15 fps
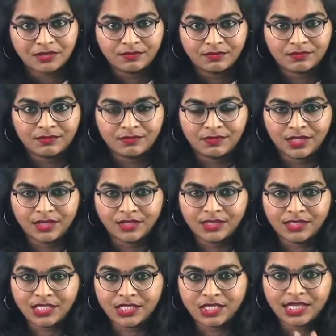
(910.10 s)
See, just
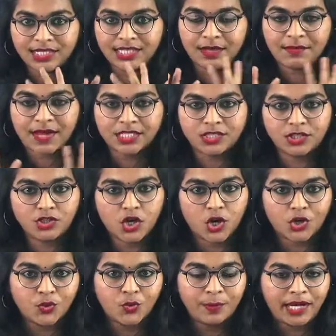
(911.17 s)
imagine your room
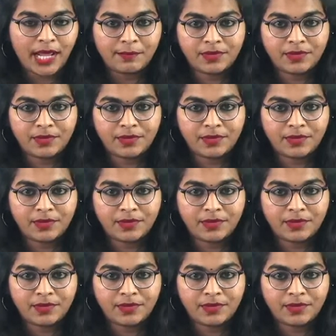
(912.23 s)
temperature is